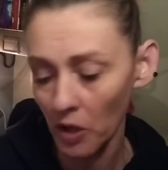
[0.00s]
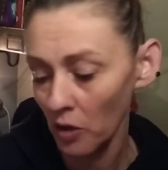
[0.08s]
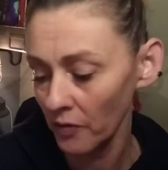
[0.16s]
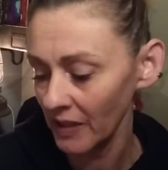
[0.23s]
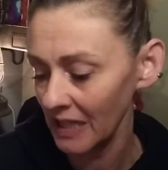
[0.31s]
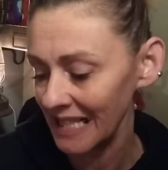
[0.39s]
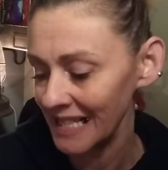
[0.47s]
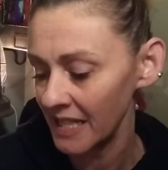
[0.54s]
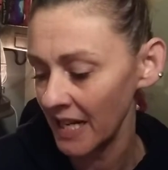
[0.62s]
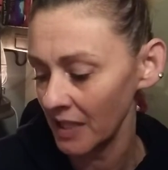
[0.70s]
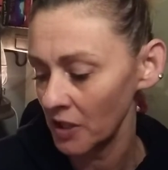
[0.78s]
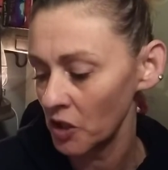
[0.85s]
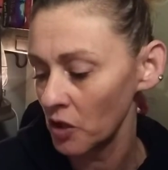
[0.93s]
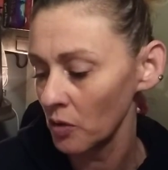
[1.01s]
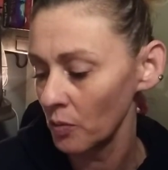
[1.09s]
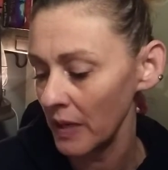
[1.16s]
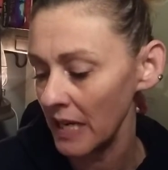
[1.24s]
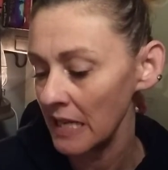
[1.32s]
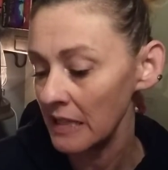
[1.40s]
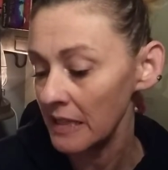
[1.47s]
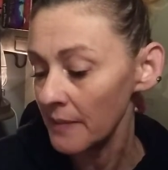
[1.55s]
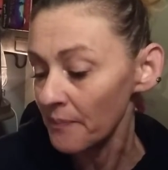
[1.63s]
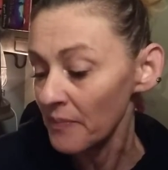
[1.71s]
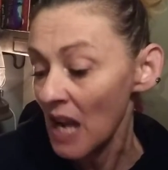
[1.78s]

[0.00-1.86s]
over these next 2 weeks